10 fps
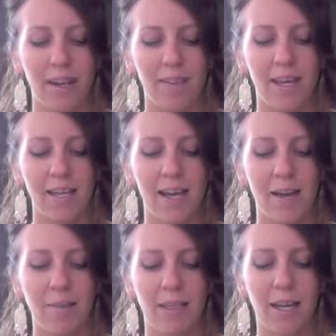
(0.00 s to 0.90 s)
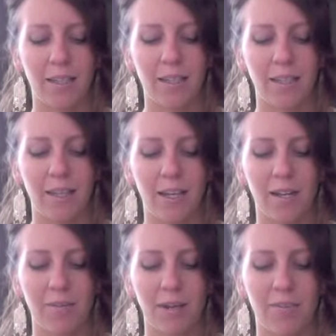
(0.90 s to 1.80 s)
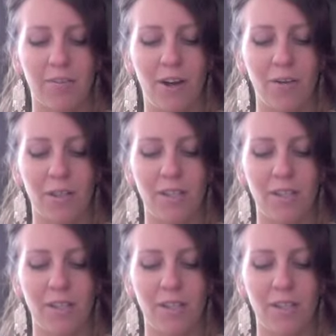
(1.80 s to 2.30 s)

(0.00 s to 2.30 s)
Then Amalek came and fought with